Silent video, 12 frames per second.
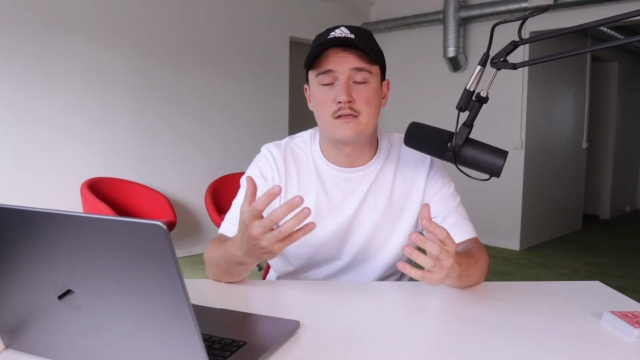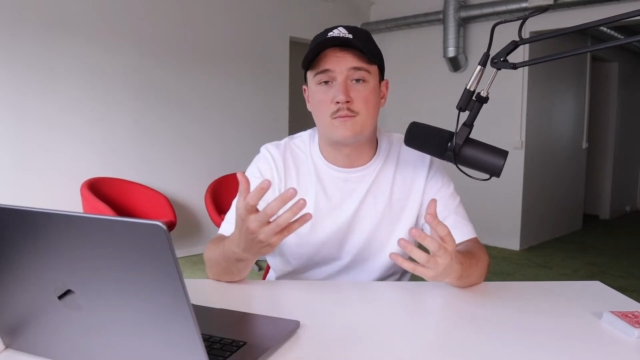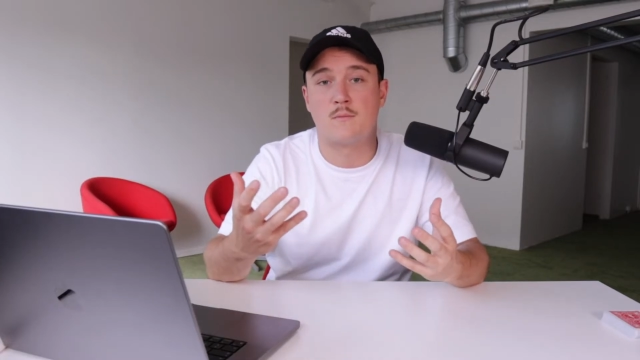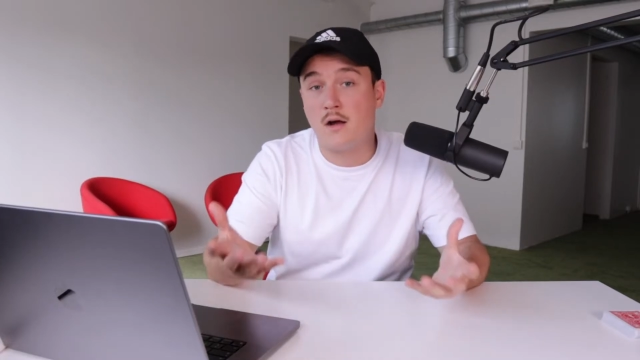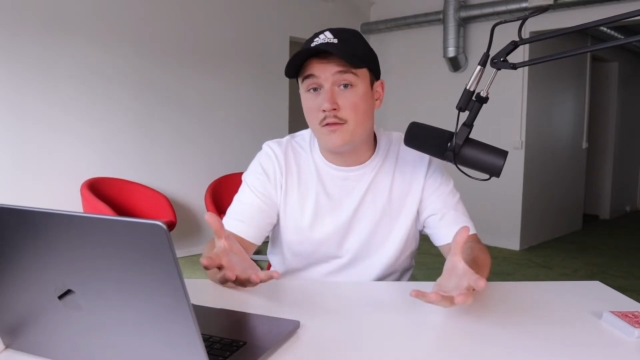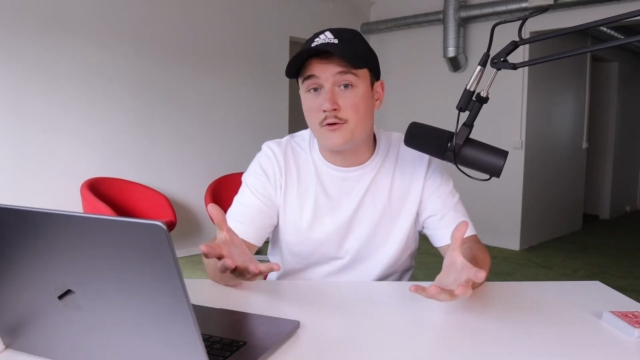
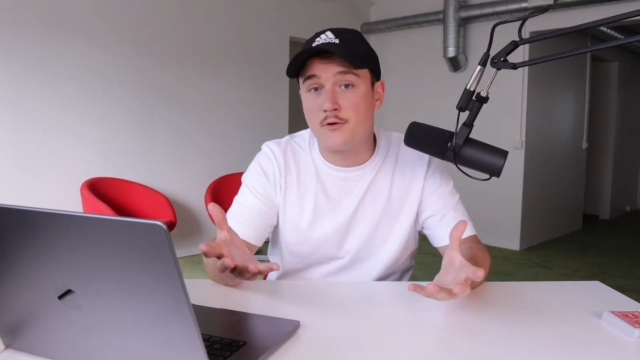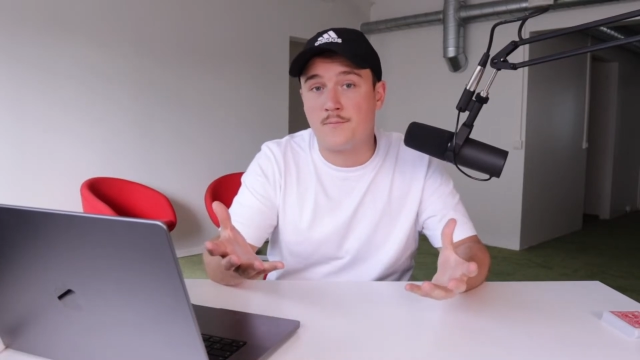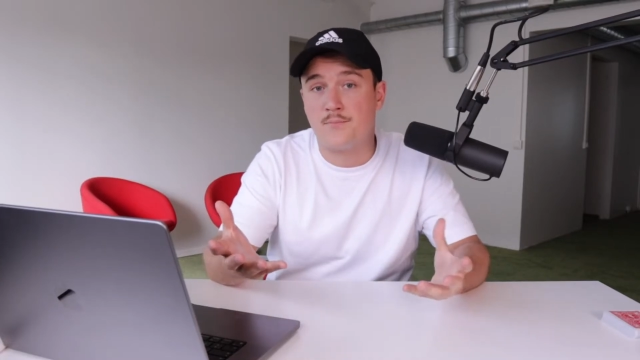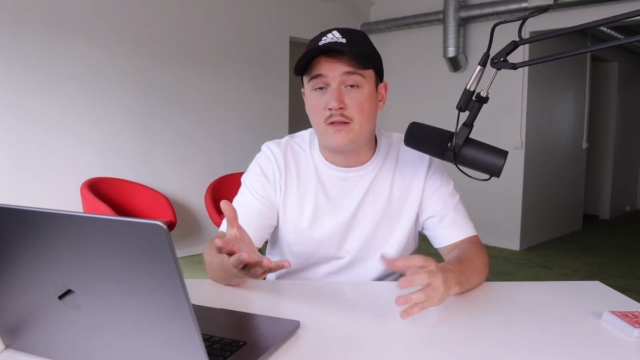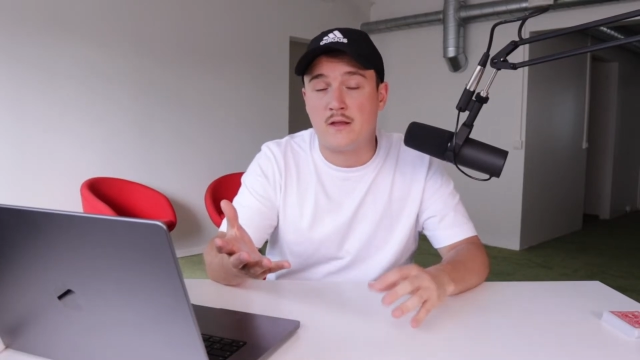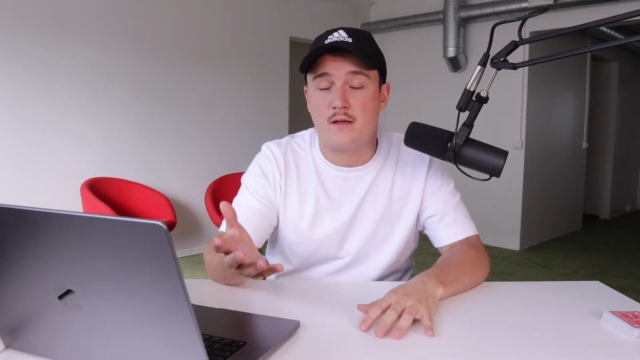some other,
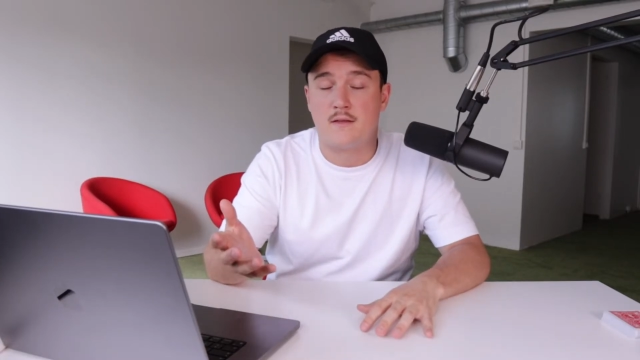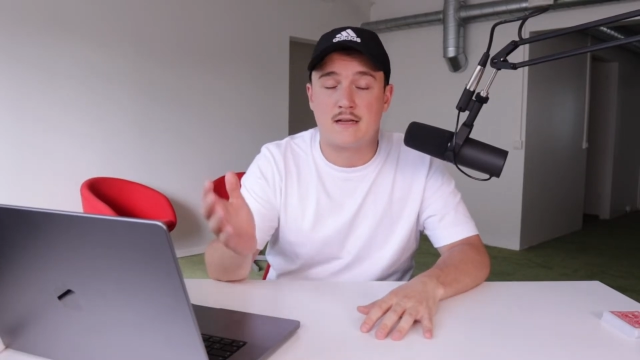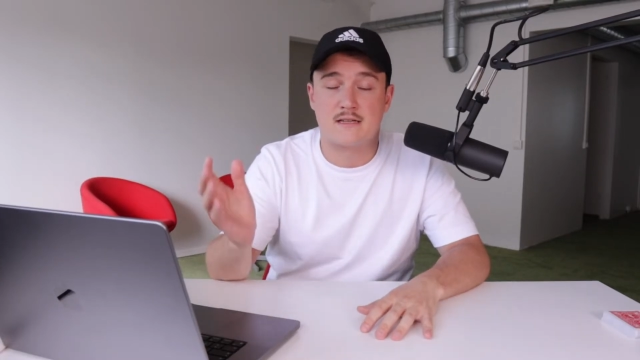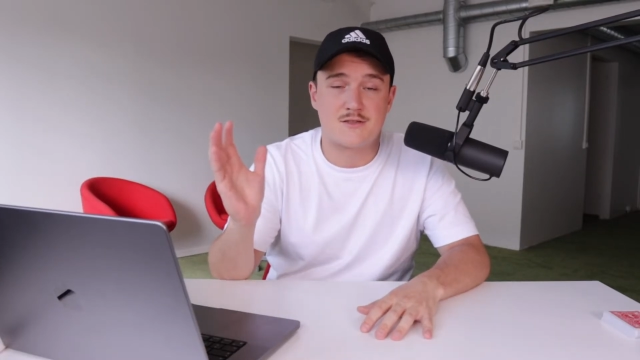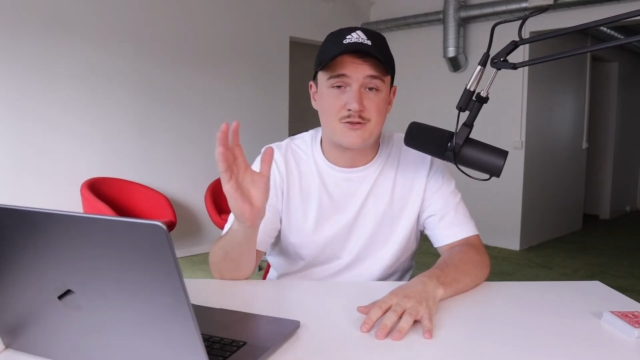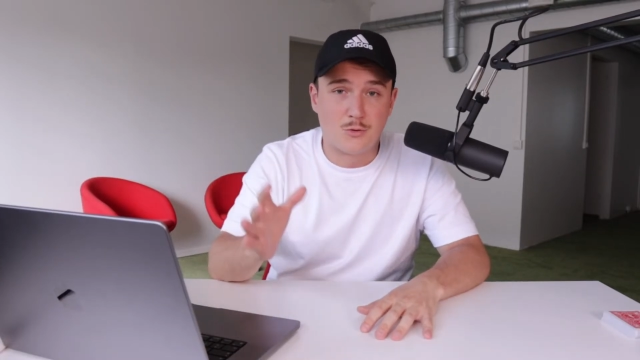
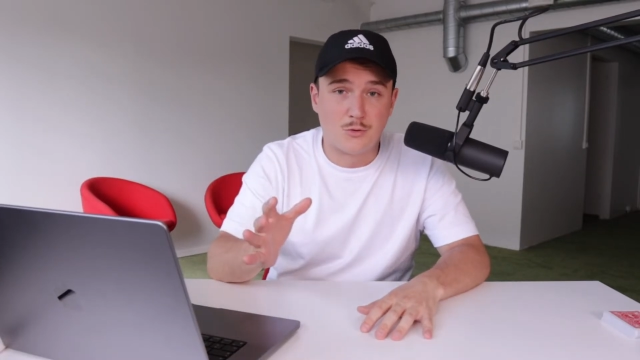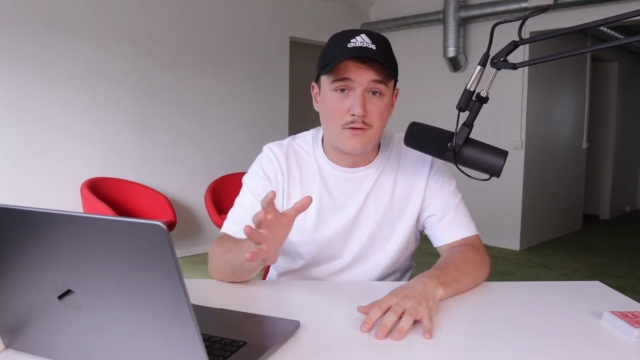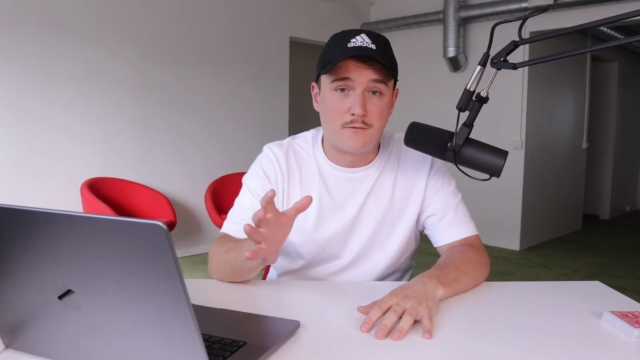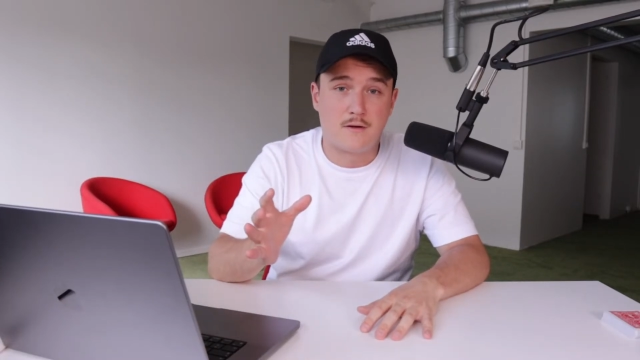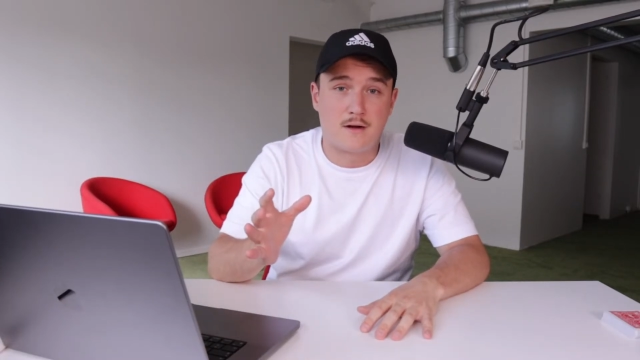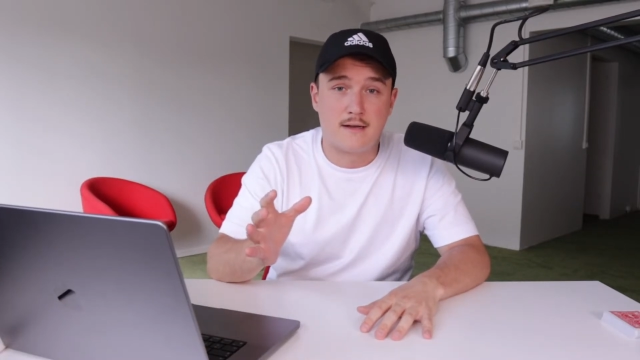that's
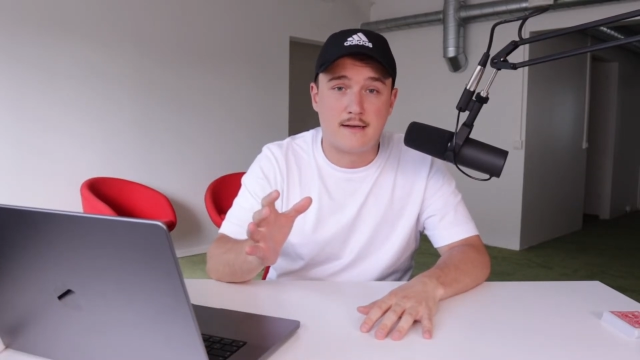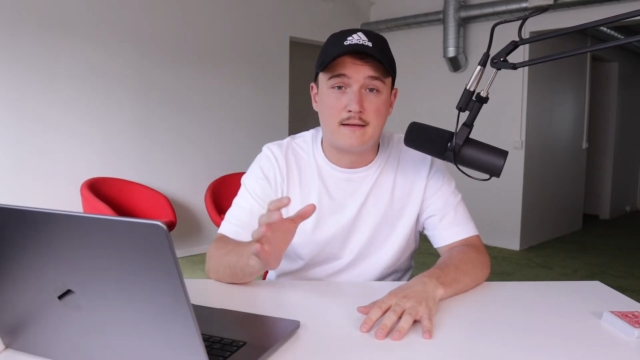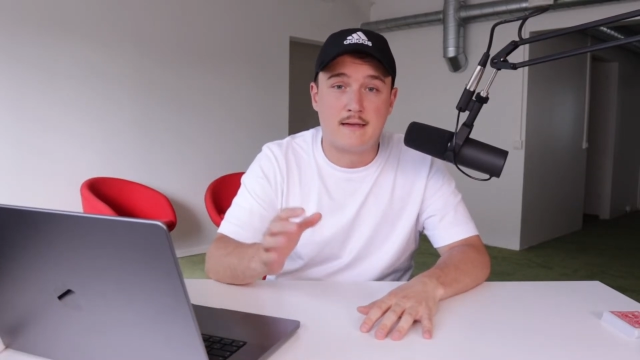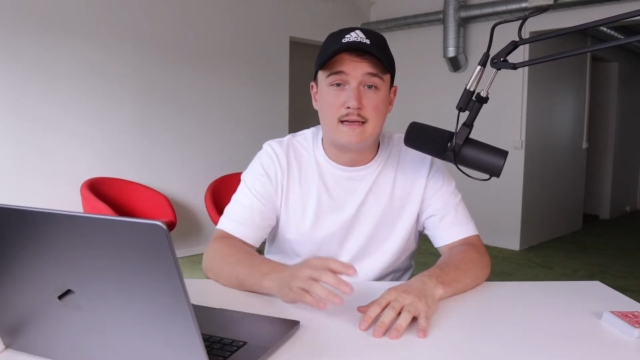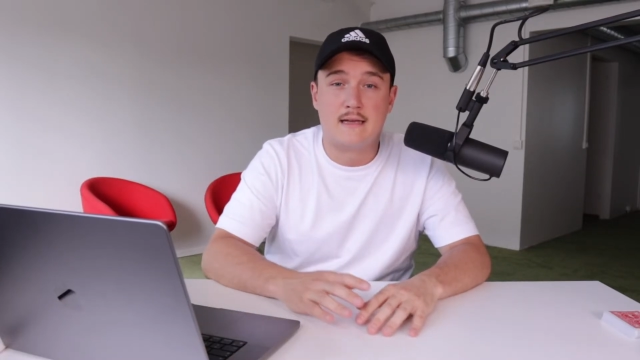totally fine.